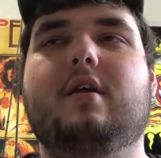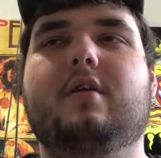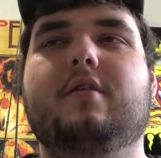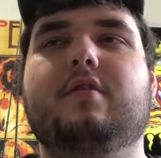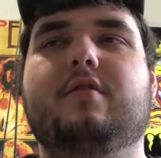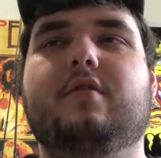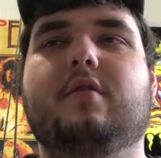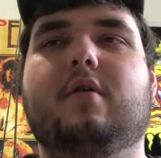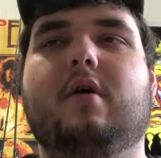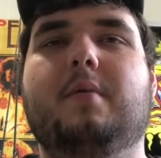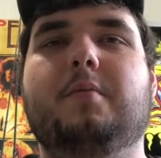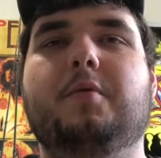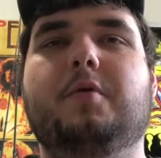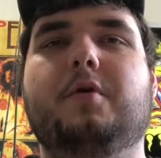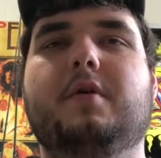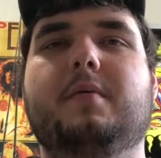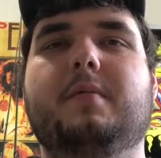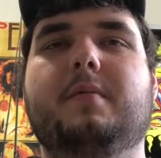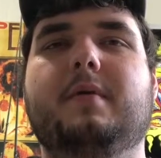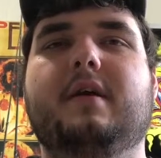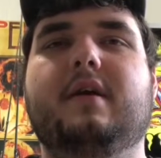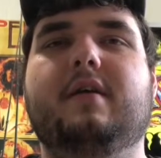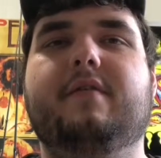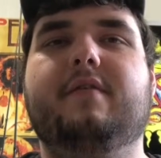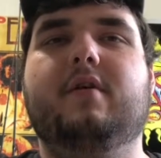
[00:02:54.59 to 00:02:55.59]
So I'm going to
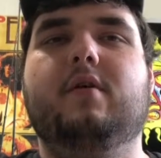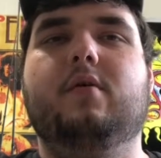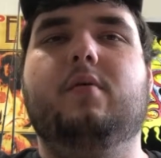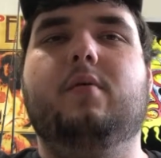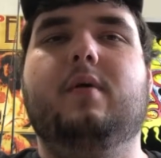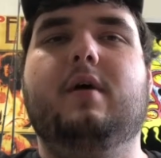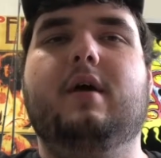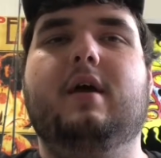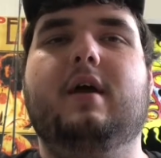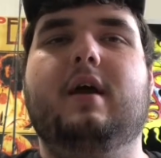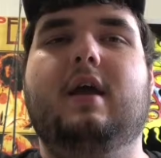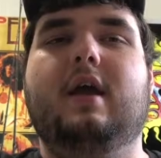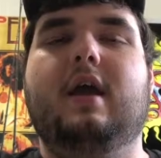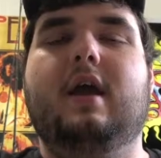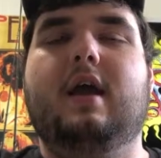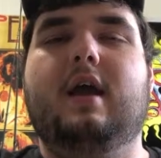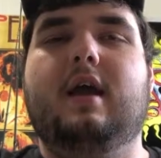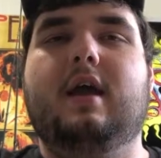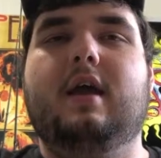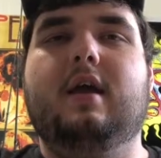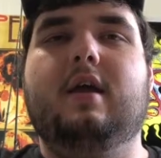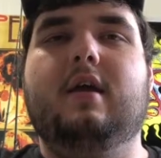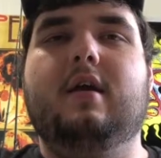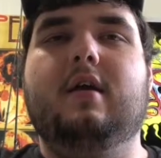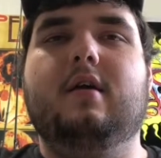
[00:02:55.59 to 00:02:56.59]
be giving away
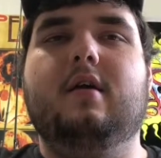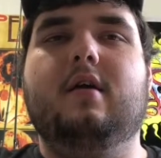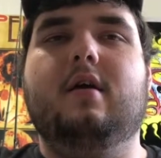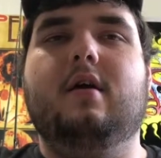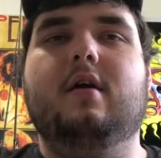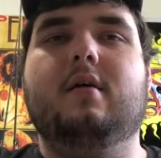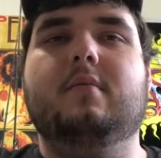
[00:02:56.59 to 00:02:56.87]
a